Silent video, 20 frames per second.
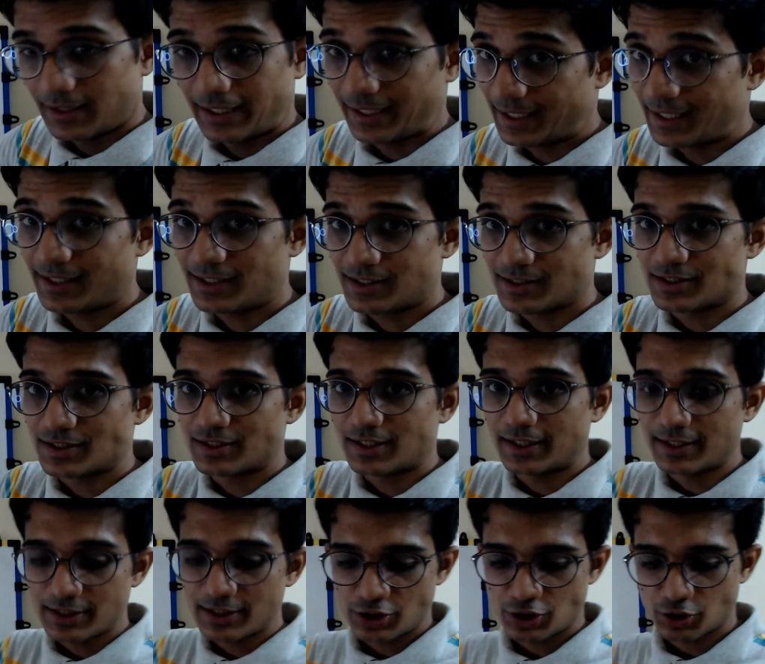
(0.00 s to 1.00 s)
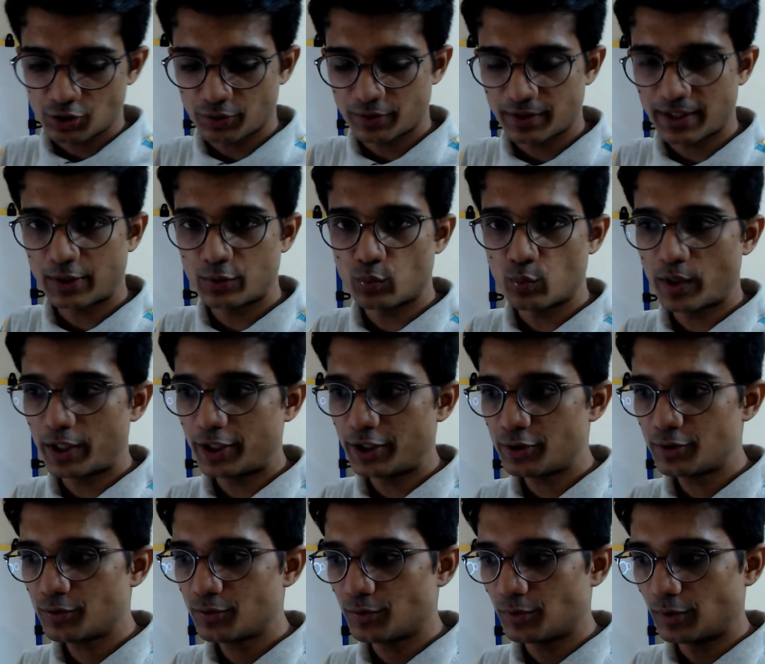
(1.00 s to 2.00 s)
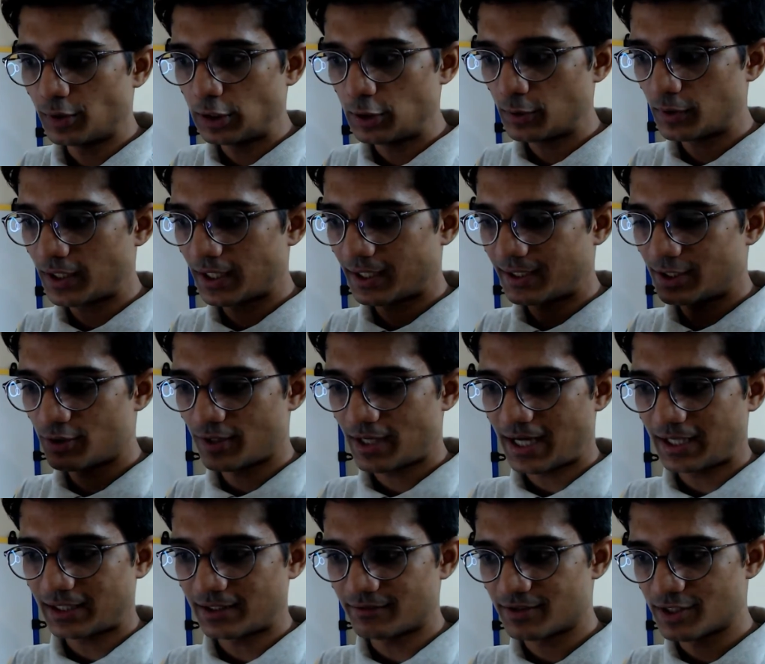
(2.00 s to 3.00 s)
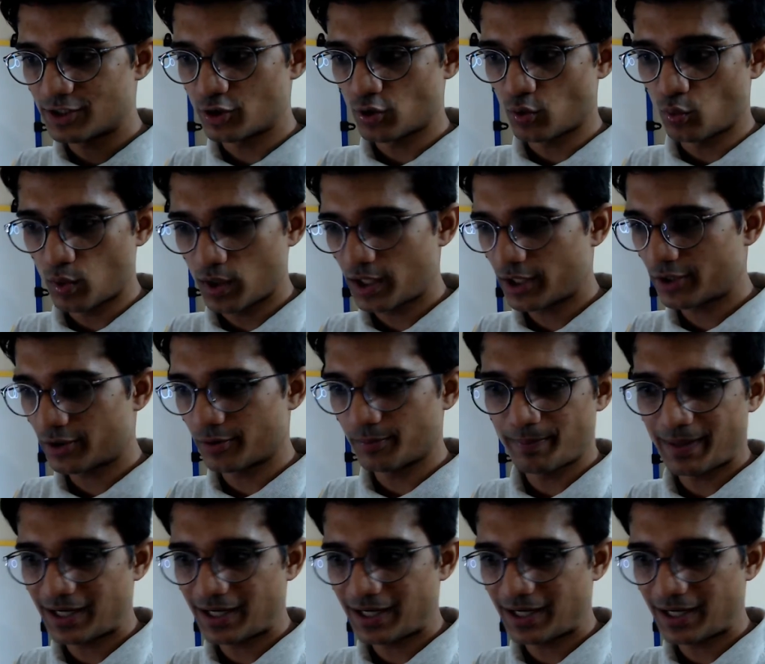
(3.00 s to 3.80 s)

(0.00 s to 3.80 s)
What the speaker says: Again, studies show that when you look at your activities, your work,